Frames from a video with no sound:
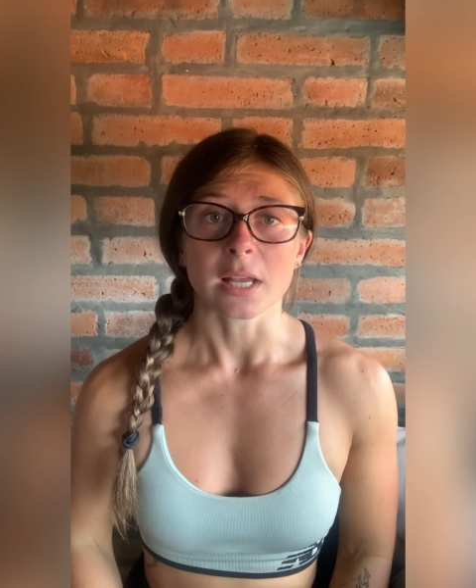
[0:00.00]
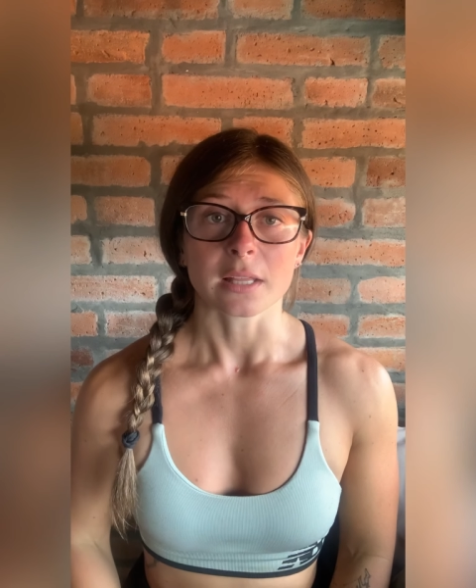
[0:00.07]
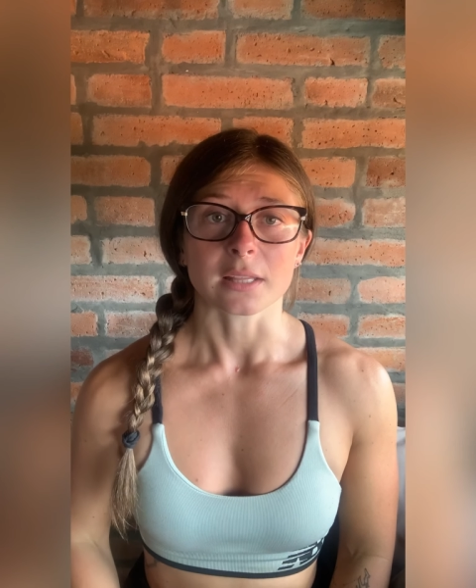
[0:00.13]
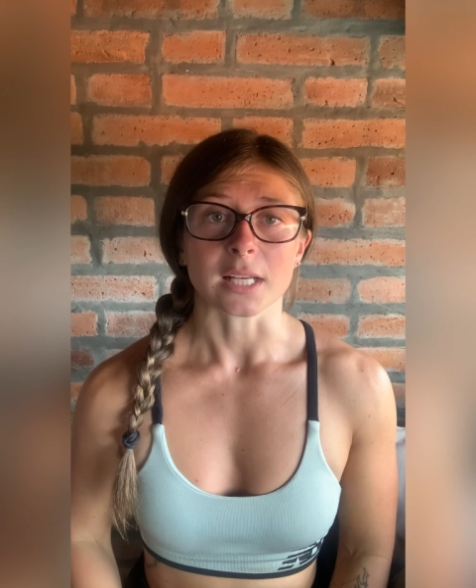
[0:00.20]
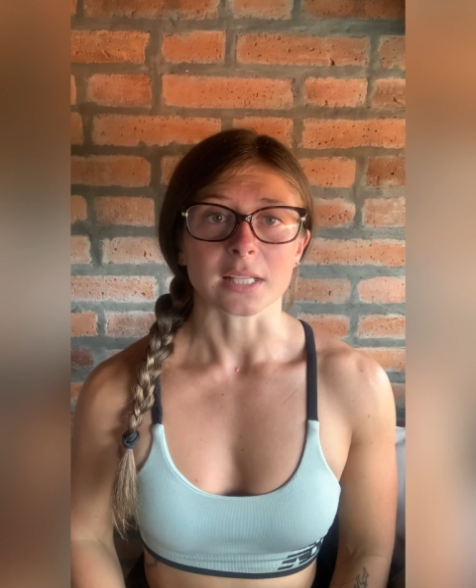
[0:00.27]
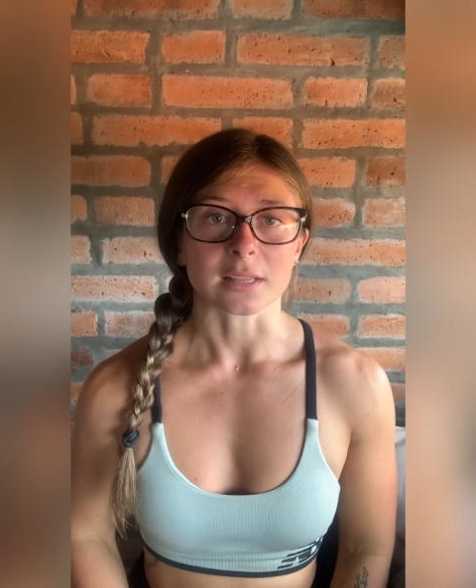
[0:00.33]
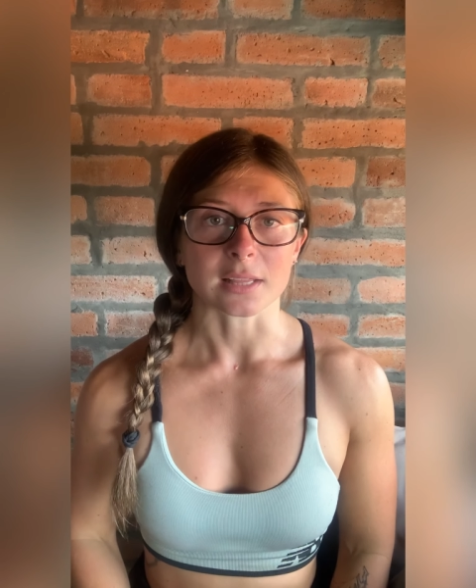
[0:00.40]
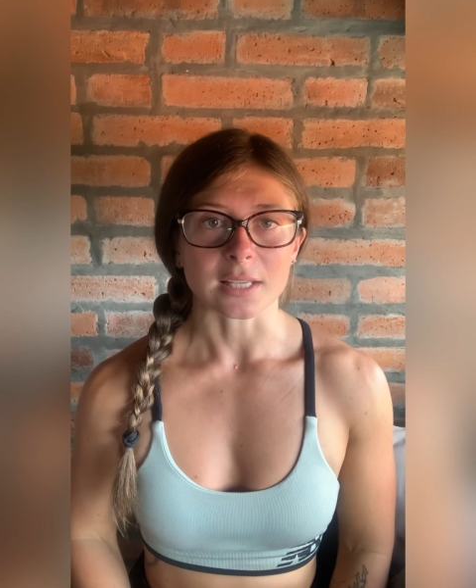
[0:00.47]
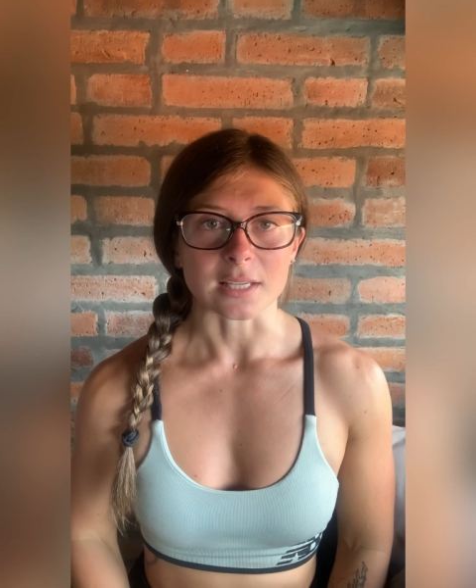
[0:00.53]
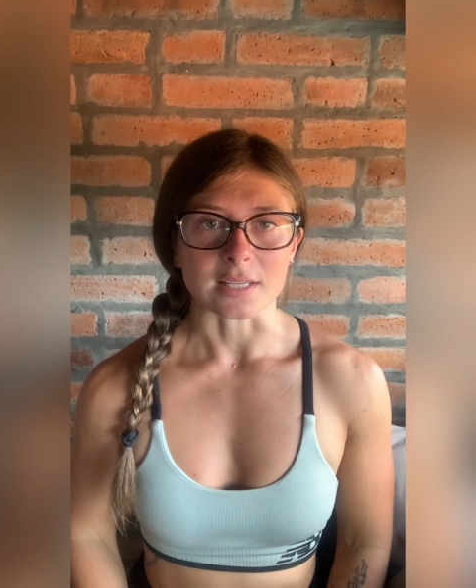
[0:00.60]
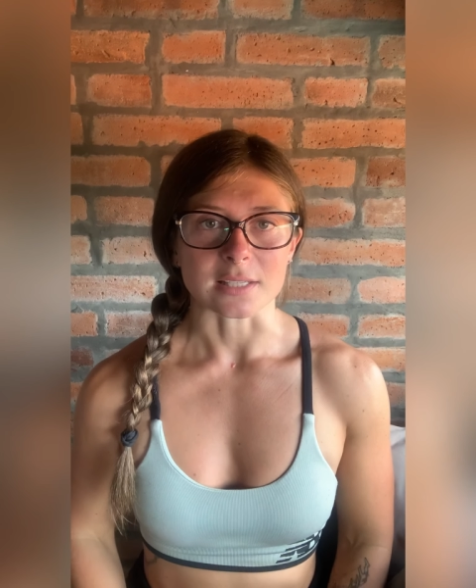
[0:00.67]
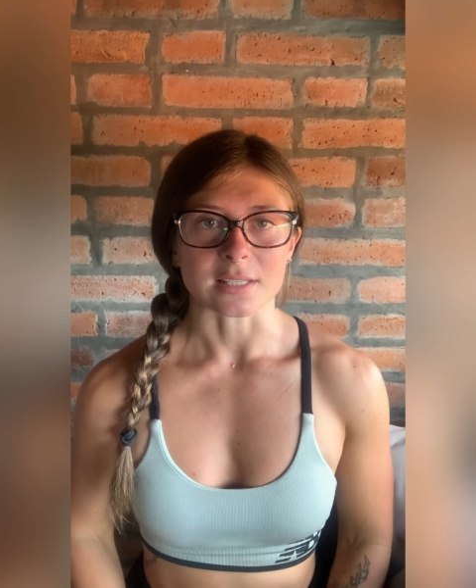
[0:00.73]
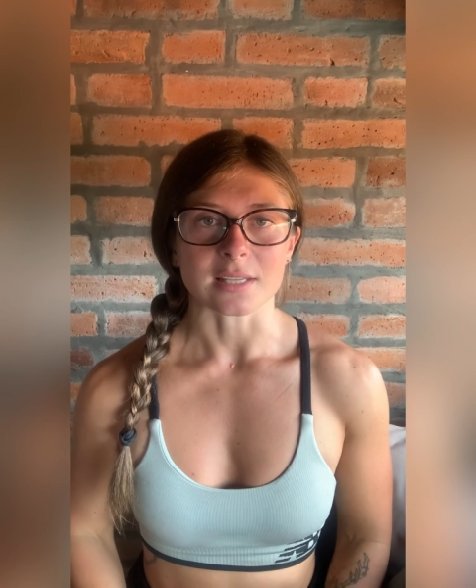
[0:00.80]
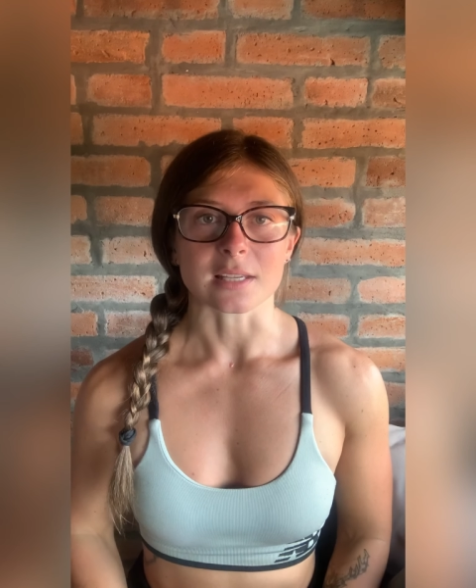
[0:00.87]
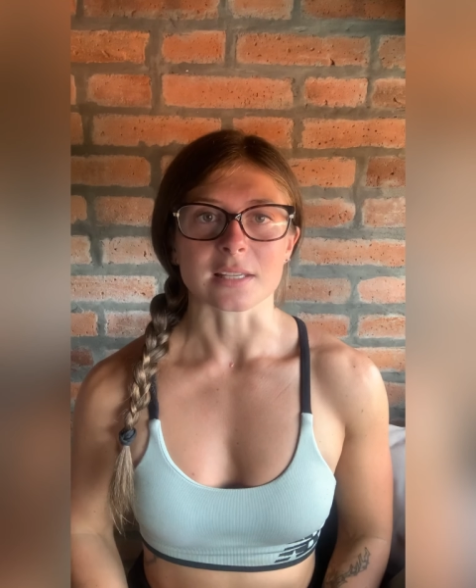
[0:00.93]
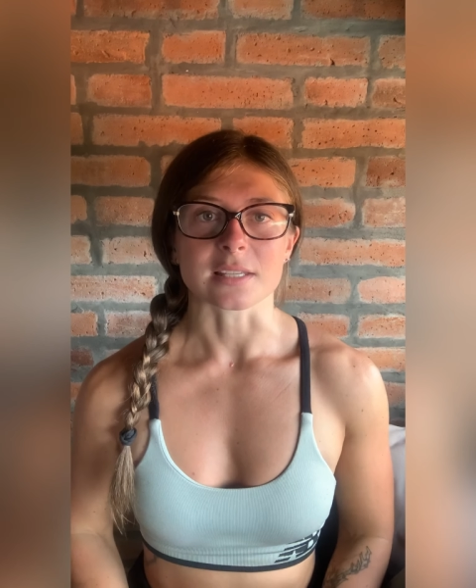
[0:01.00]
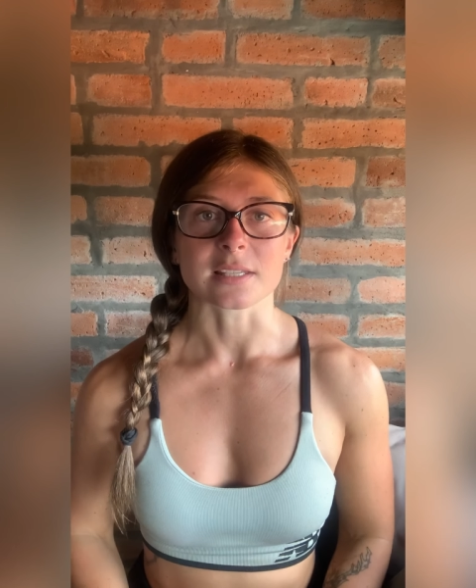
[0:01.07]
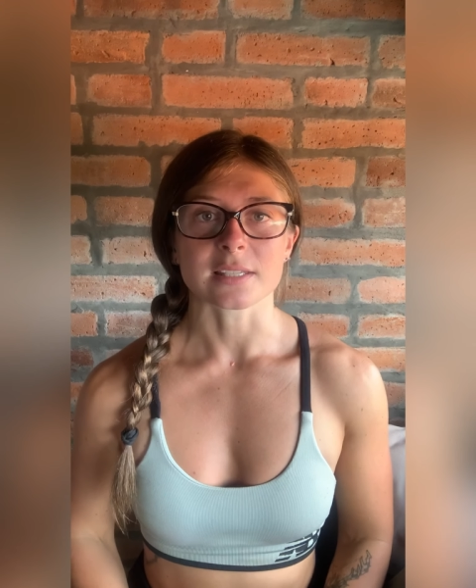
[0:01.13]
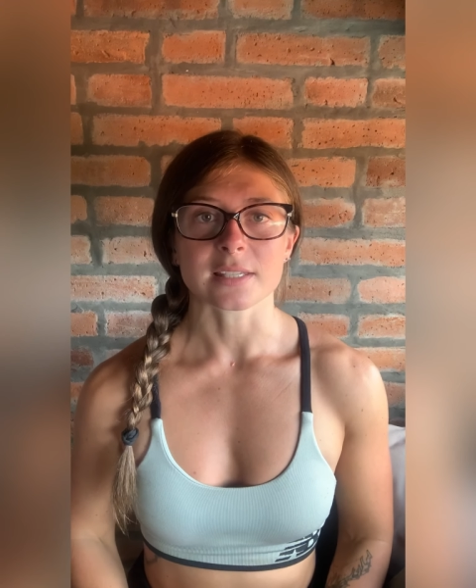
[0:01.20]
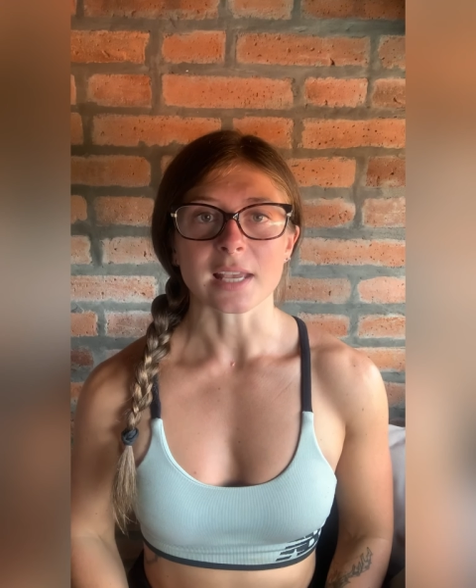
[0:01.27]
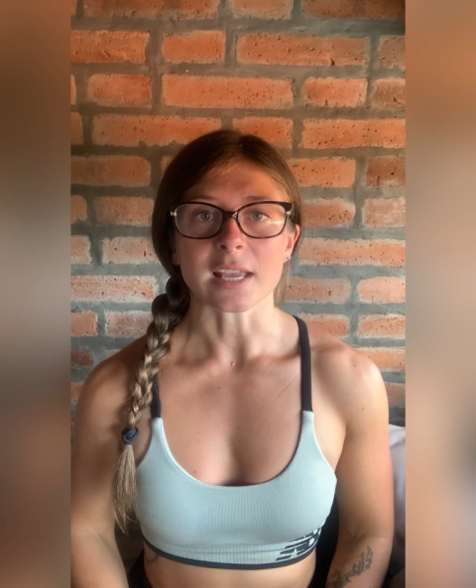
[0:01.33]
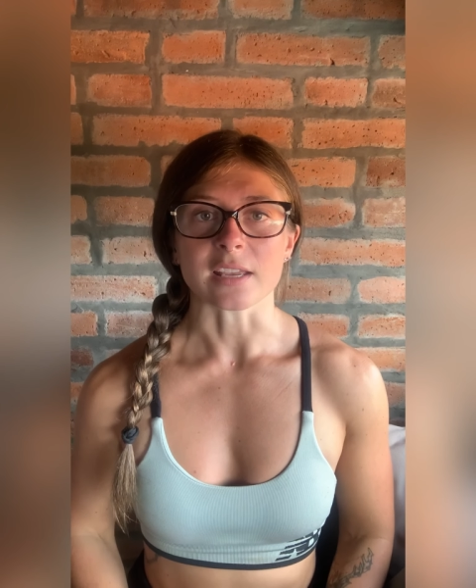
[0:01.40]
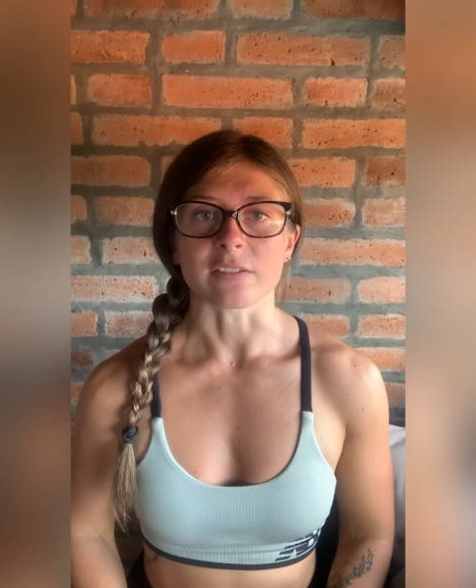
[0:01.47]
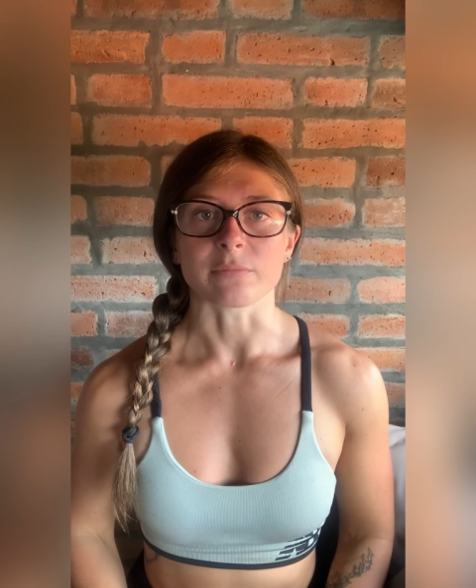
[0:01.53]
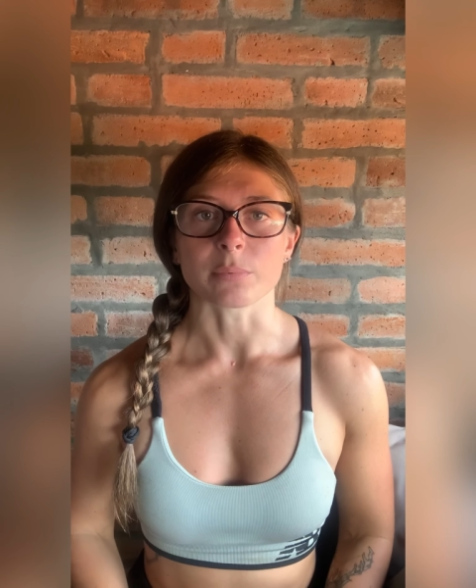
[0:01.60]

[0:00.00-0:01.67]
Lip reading: that this is safe